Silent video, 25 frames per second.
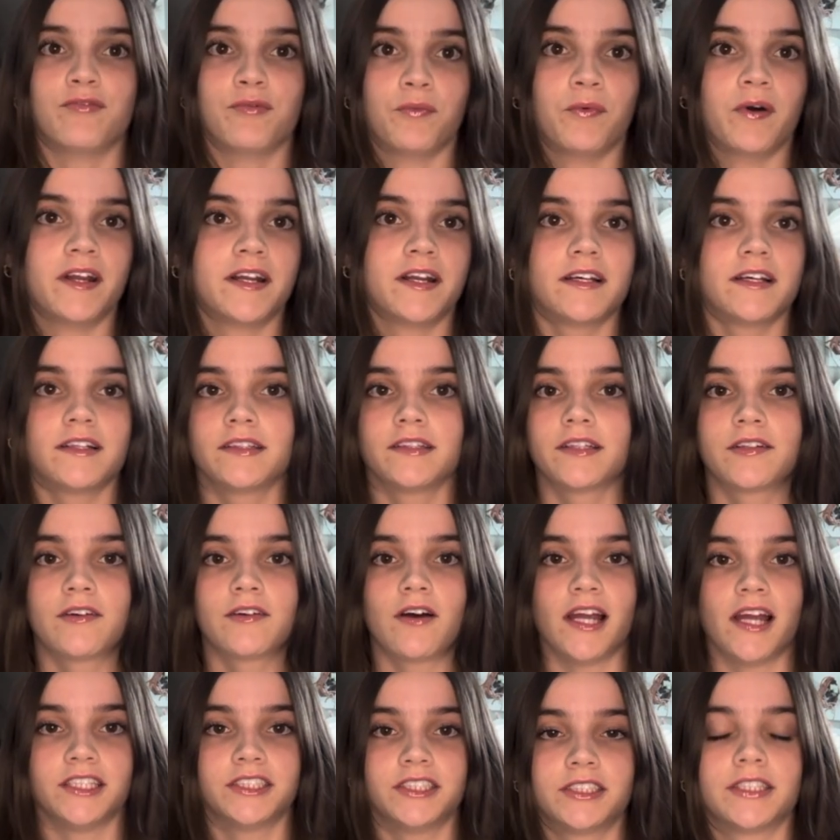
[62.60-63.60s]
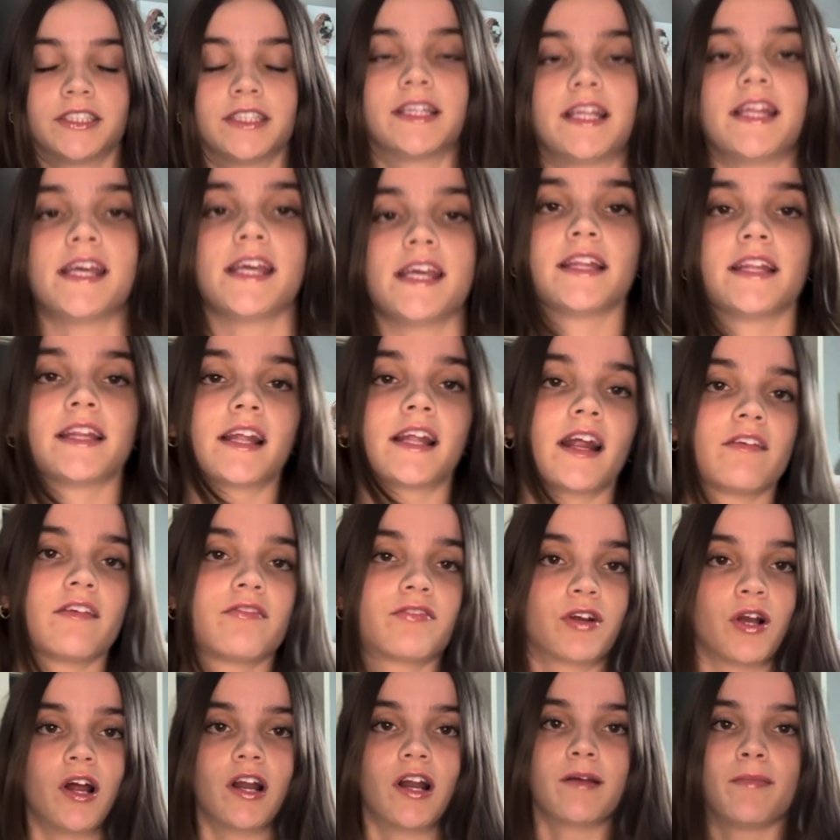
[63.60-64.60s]
have one little extra thing that I
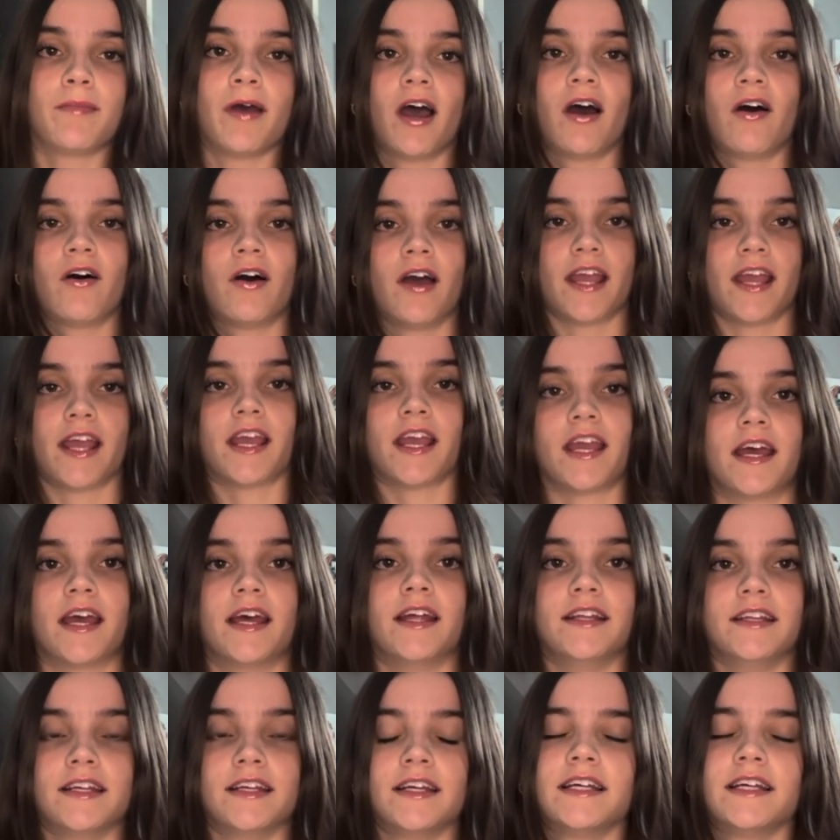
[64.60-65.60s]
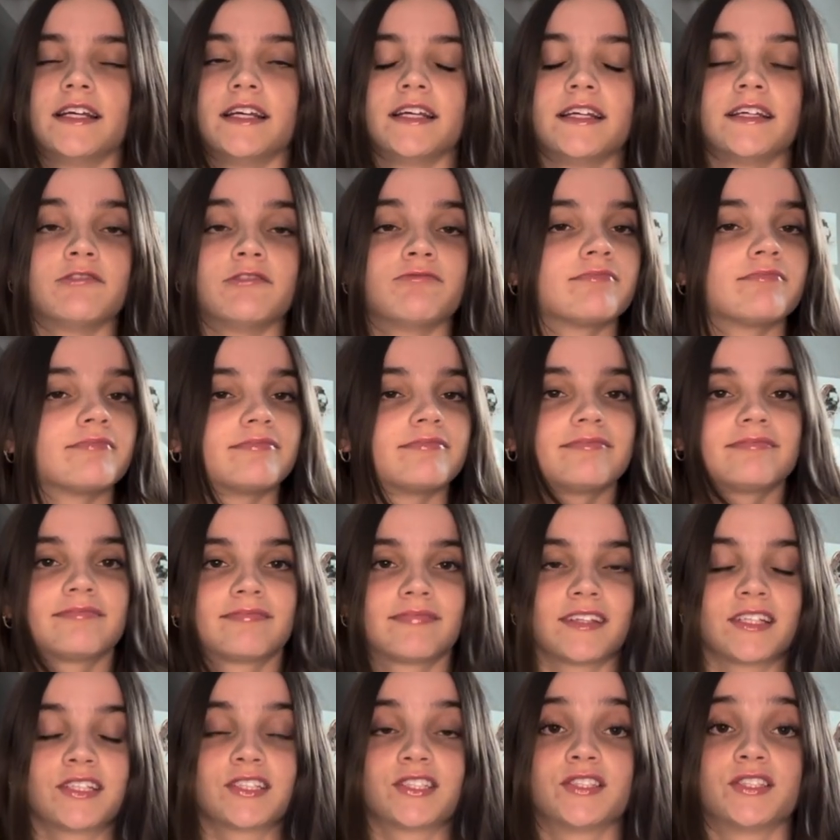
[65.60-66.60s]
forgot about, and
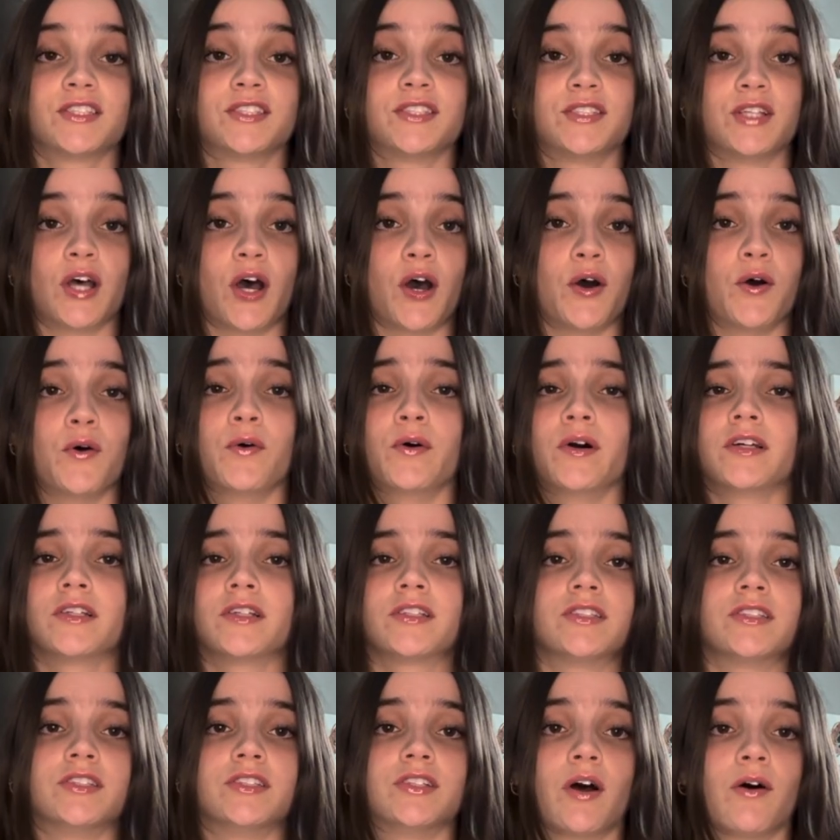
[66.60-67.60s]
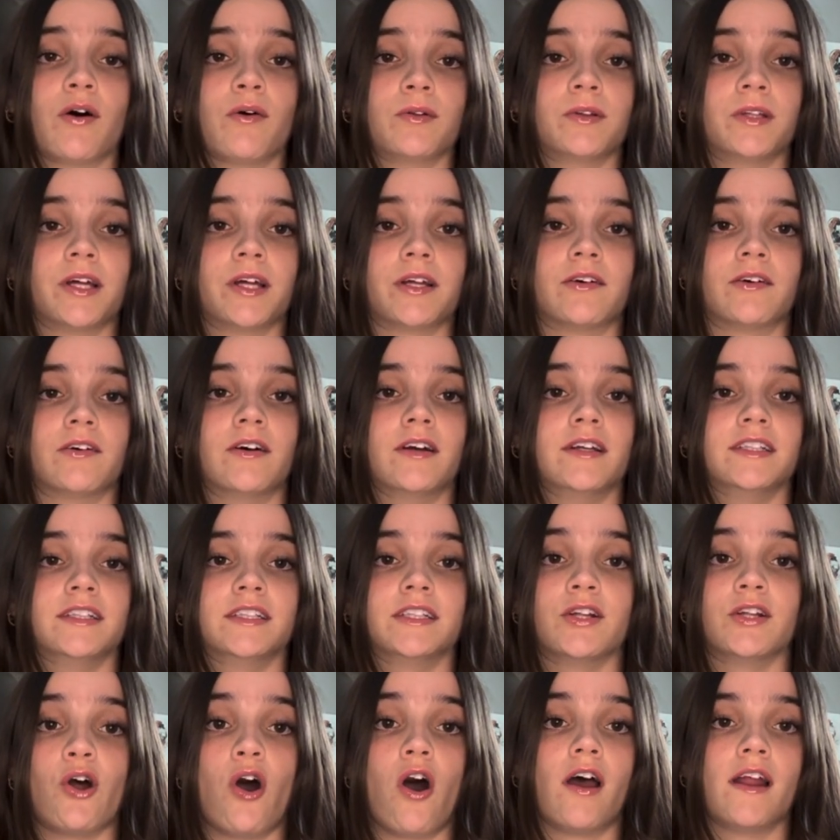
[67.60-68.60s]
so little
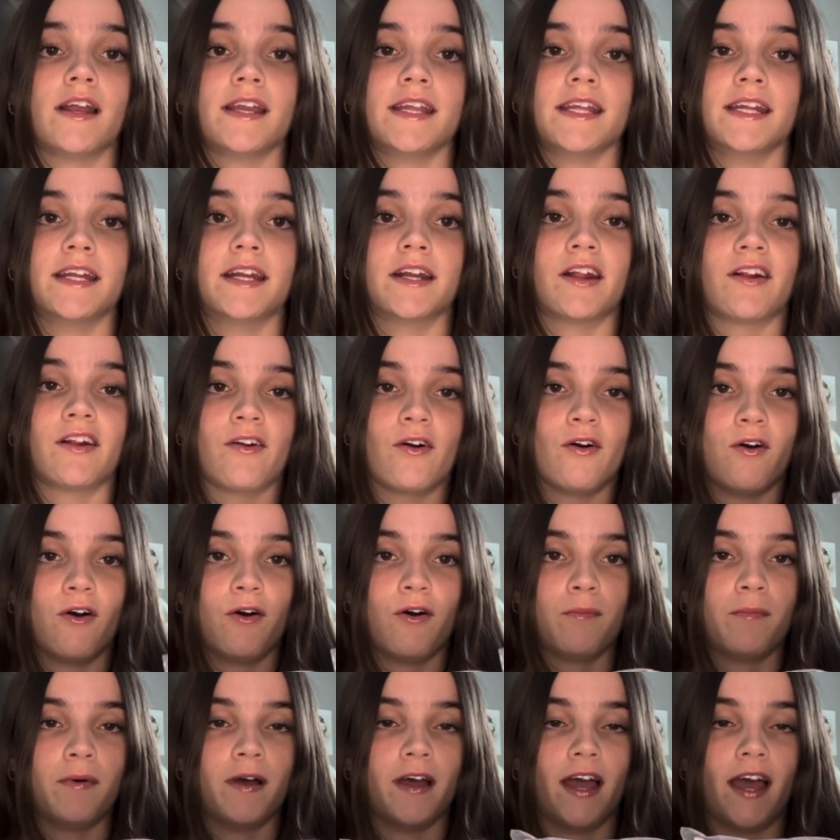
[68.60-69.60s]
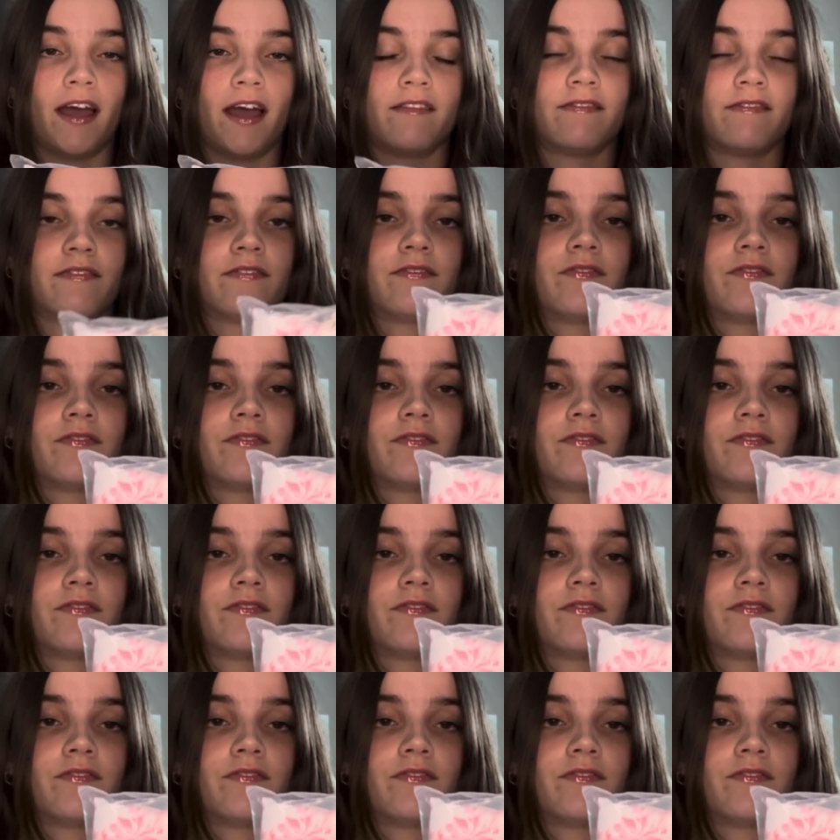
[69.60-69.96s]
and not needed at all, but I